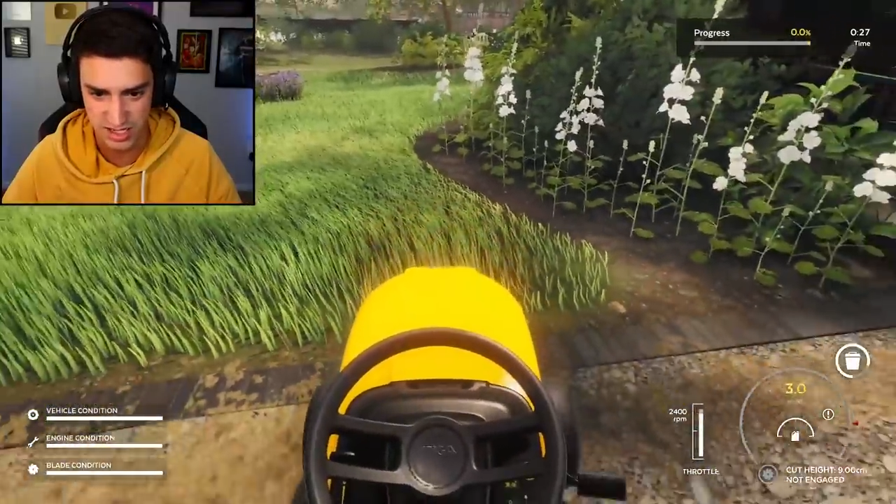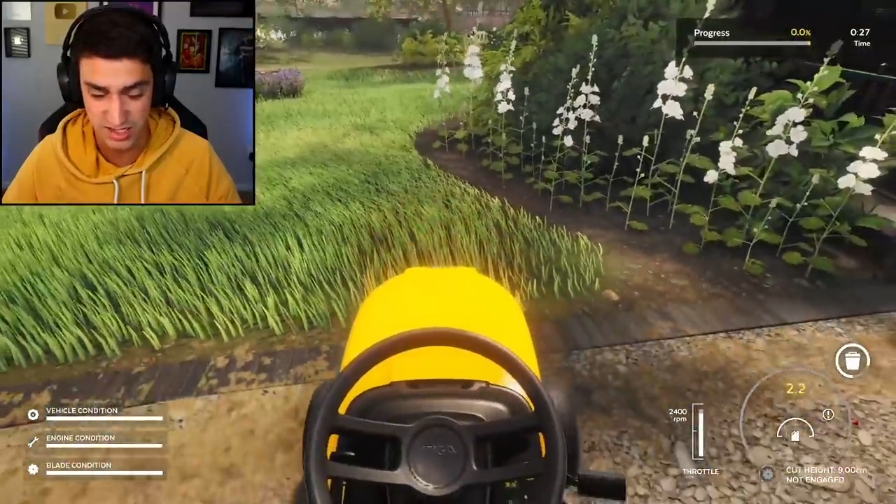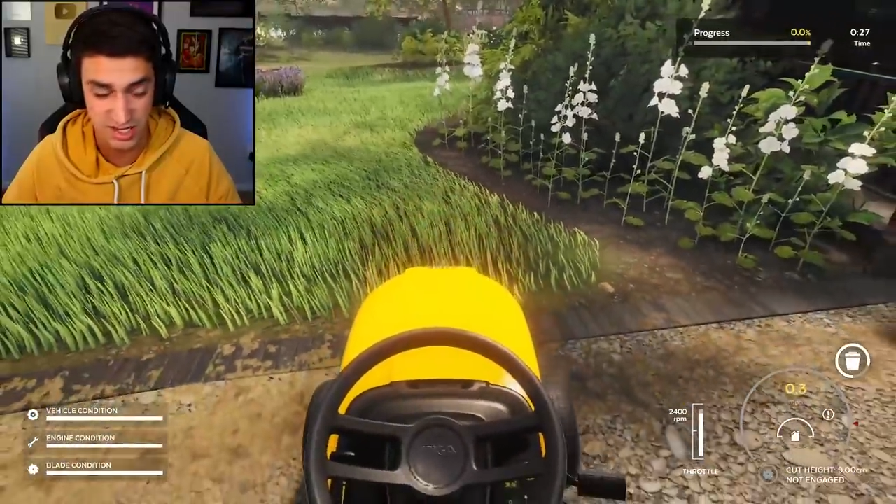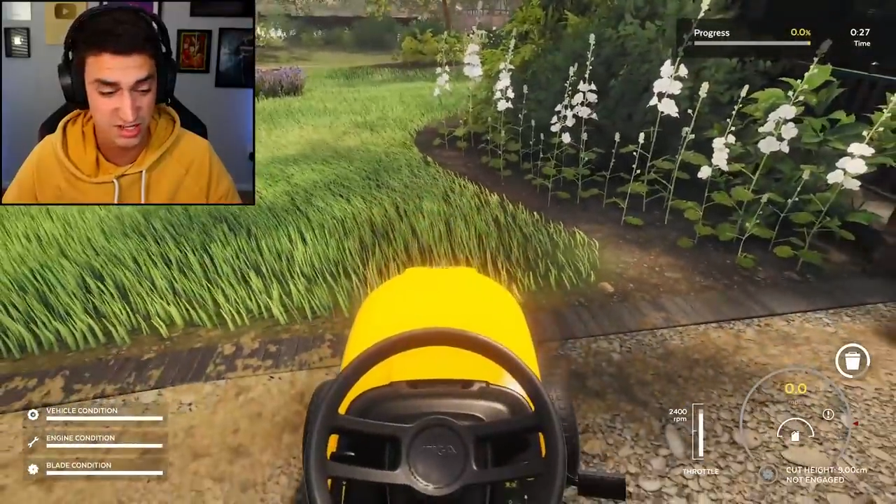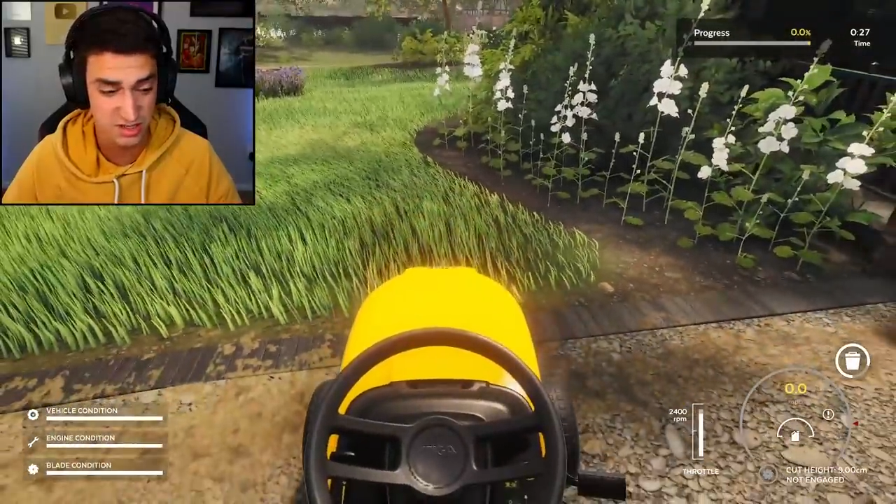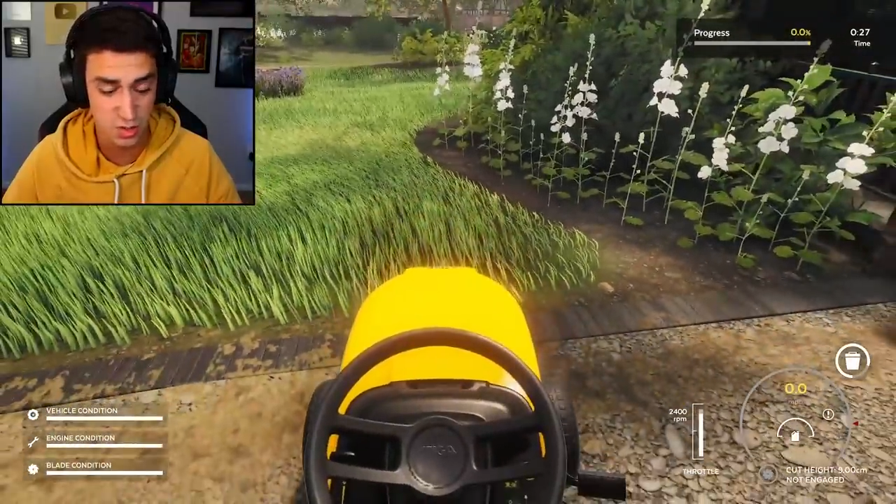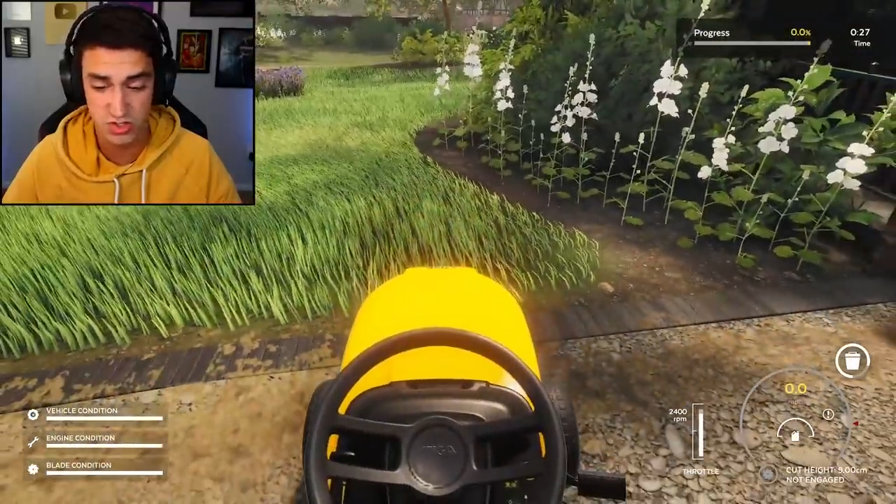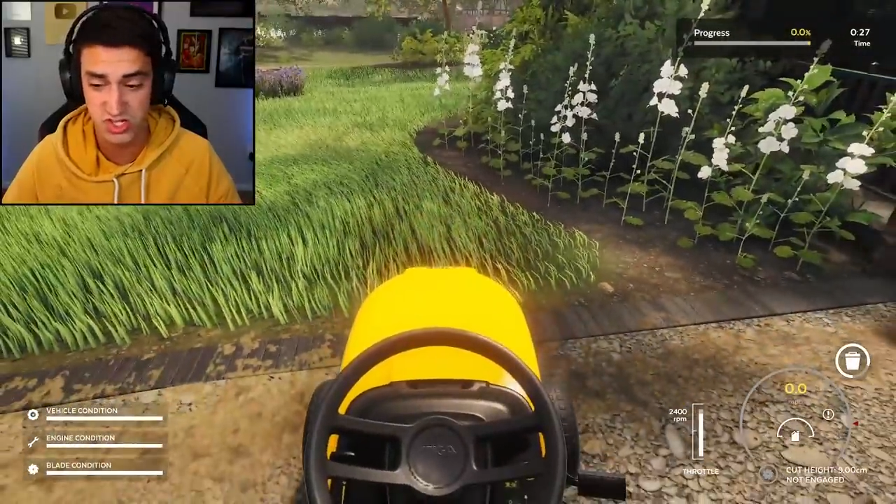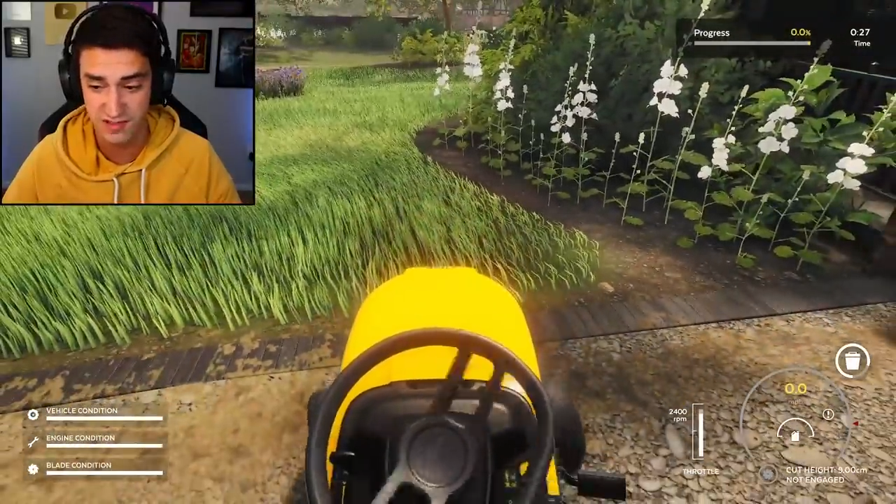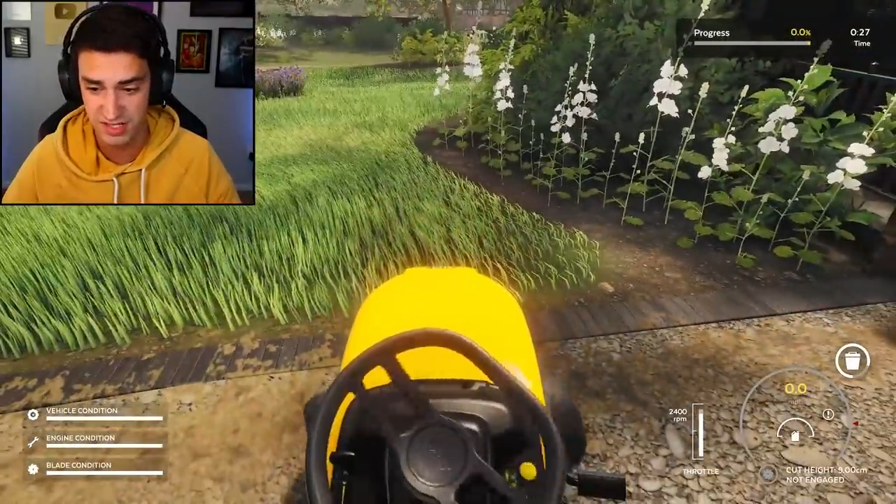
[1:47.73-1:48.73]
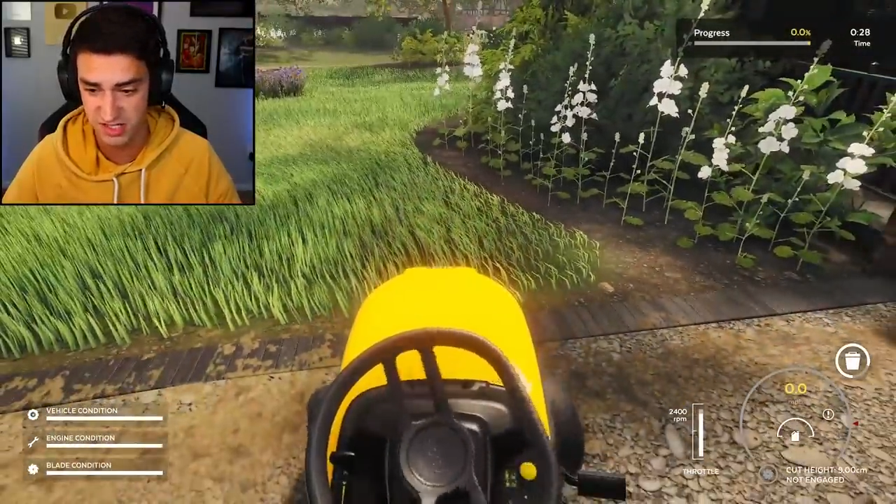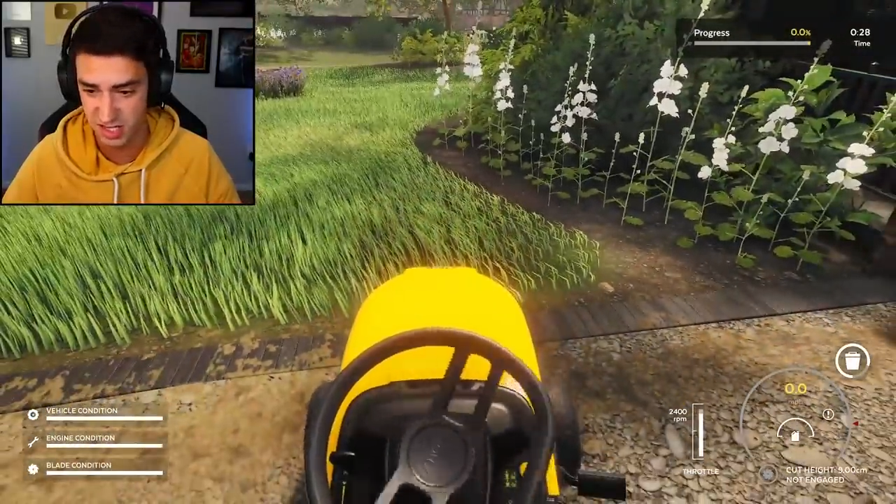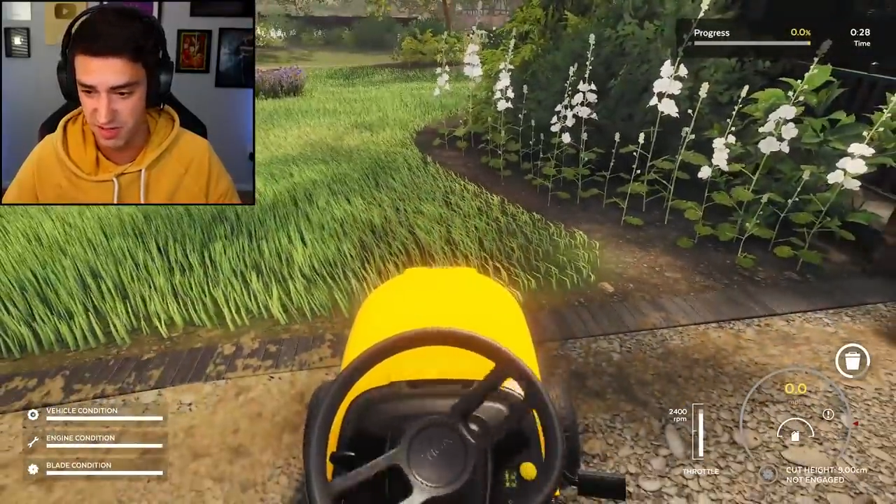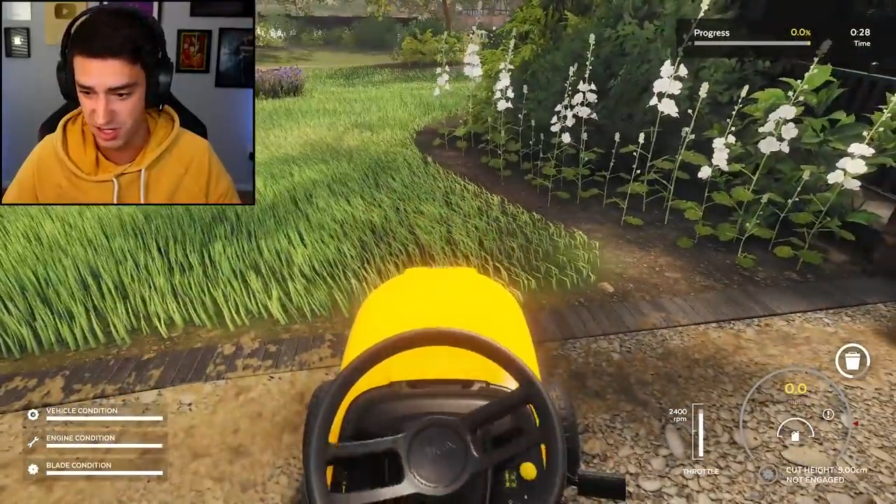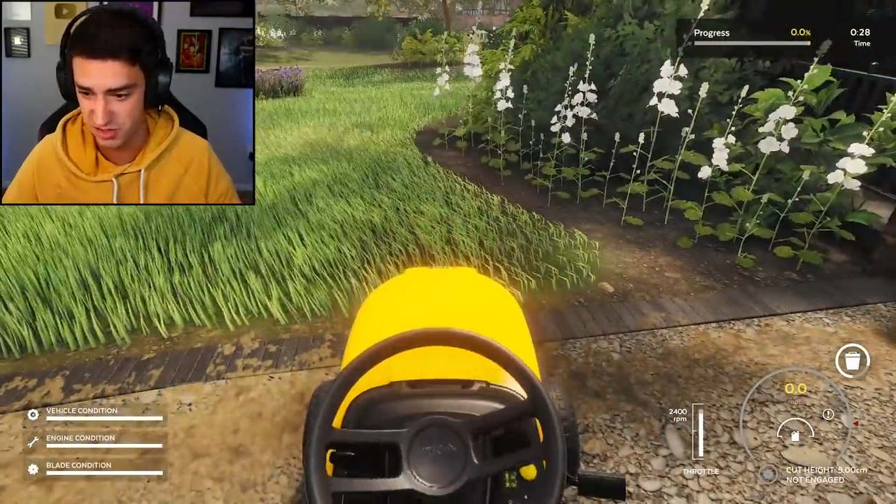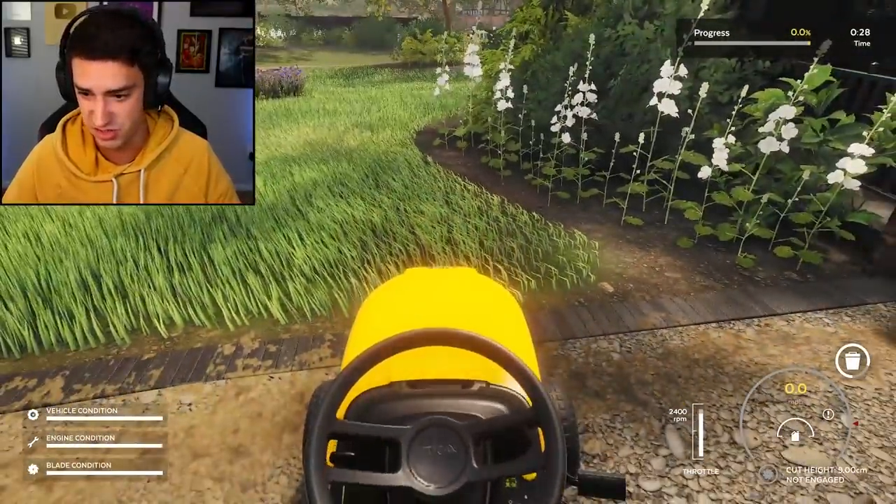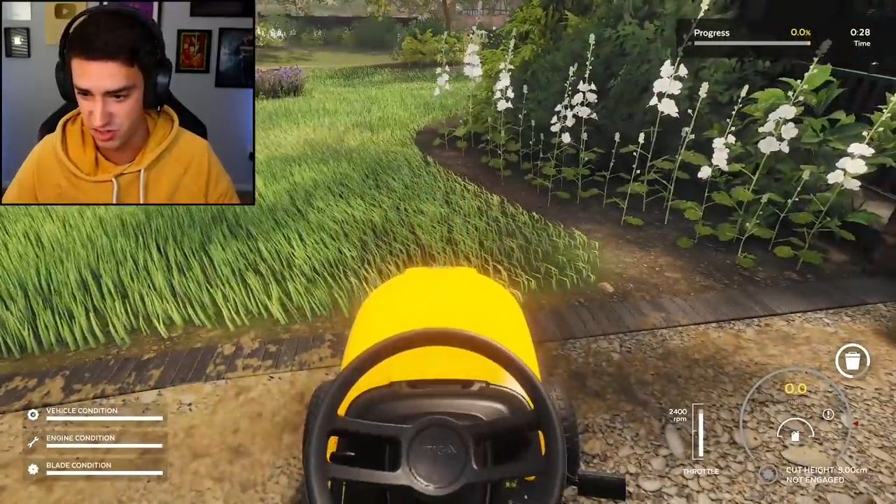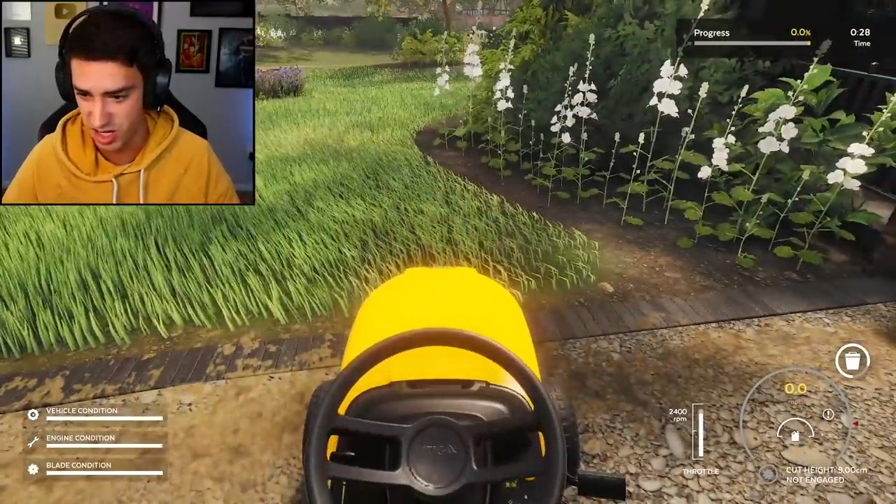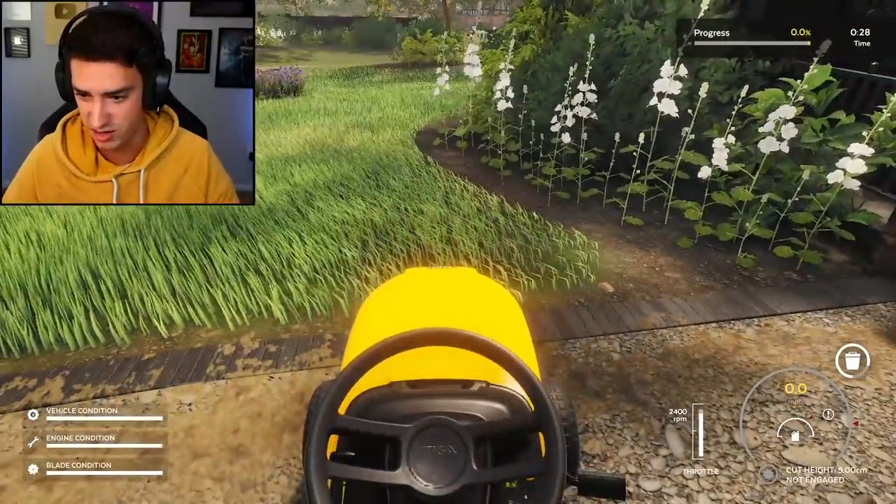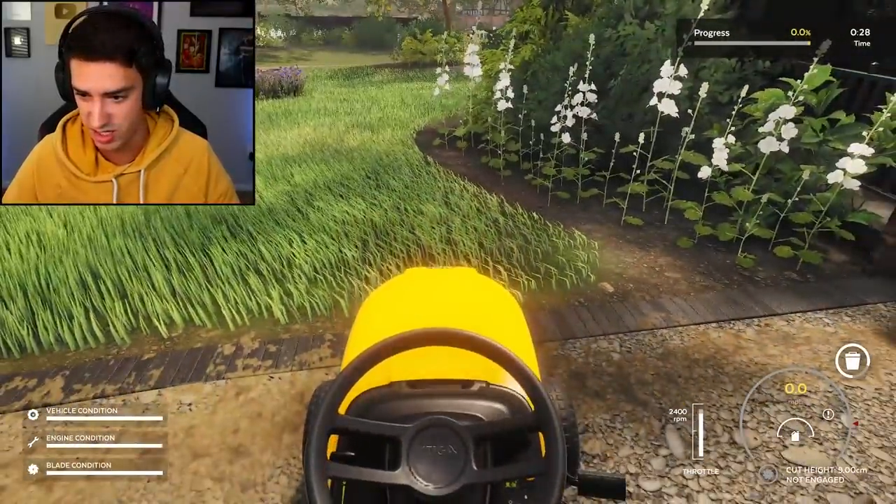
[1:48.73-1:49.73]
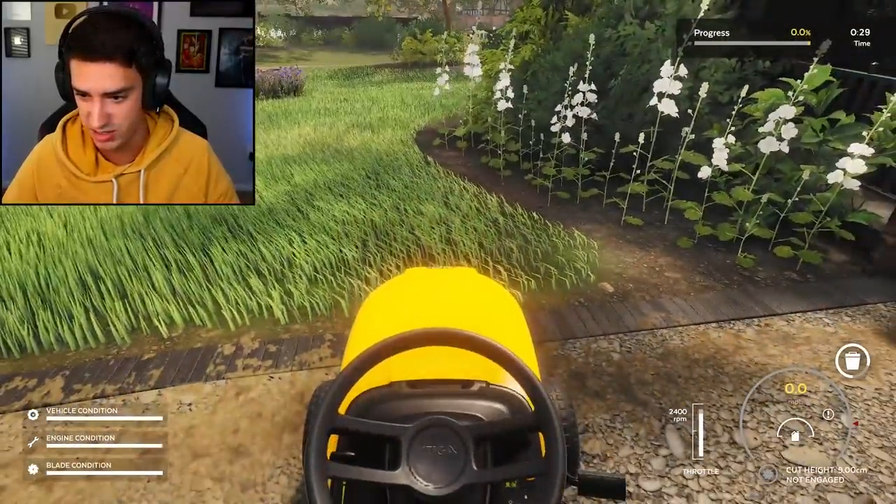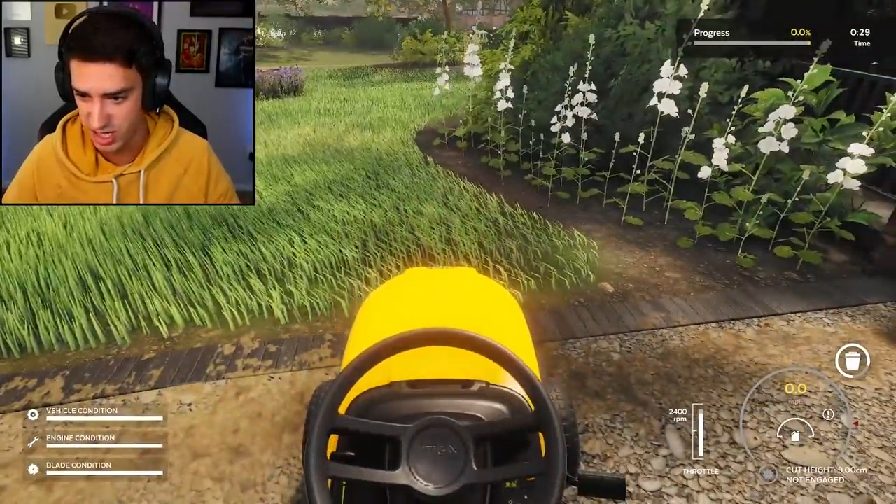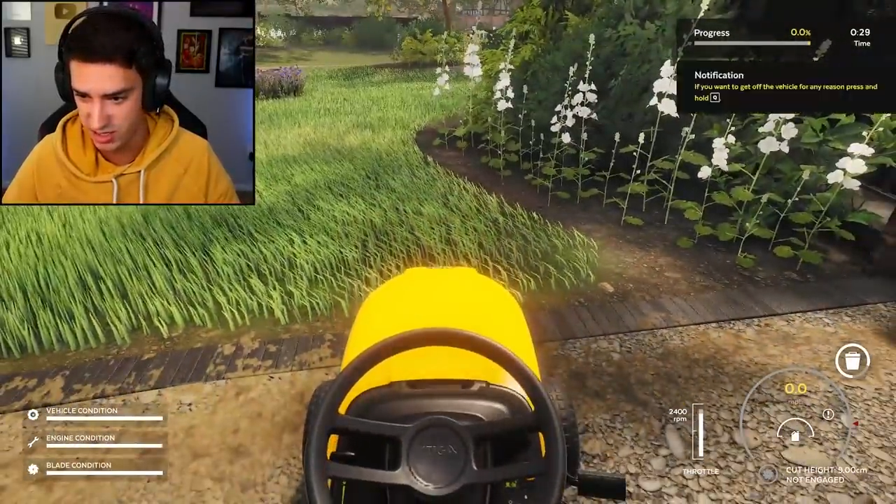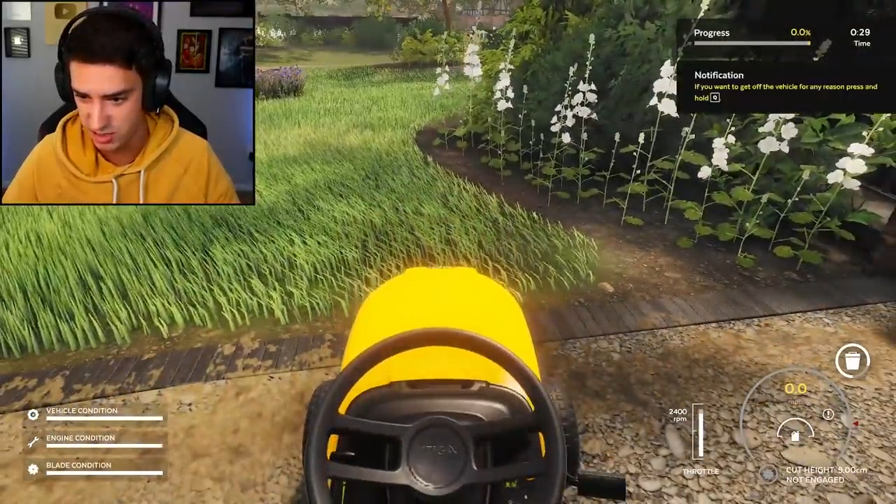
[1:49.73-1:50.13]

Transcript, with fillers: six or seven centimeters. So how do I do that?